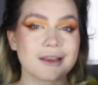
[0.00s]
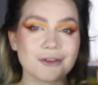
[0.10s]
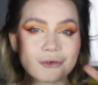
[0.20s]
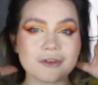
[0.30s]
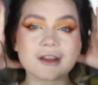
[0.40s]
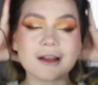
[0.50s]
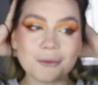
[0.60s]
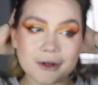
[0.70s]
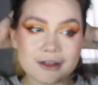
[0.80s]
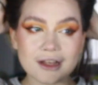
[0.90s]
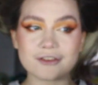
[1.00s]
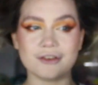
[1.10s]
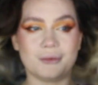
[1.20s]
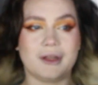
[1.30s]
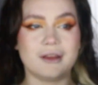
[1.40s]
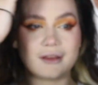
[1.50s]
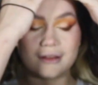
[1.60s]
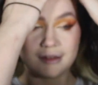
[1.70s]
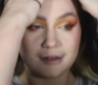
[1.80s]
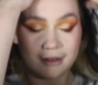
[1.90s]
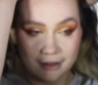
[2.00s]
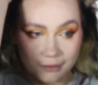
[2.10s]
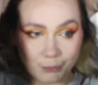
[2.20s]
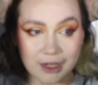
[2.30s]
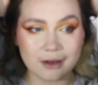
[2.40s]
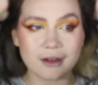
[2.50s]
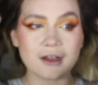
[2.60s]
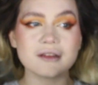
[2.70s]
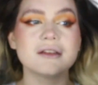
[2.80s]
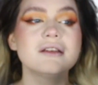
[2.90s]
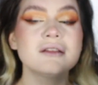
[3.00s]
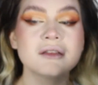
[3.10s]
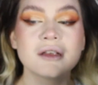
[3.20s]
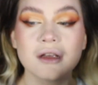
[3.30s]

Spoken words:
don't really like wearing lashes with my glasses.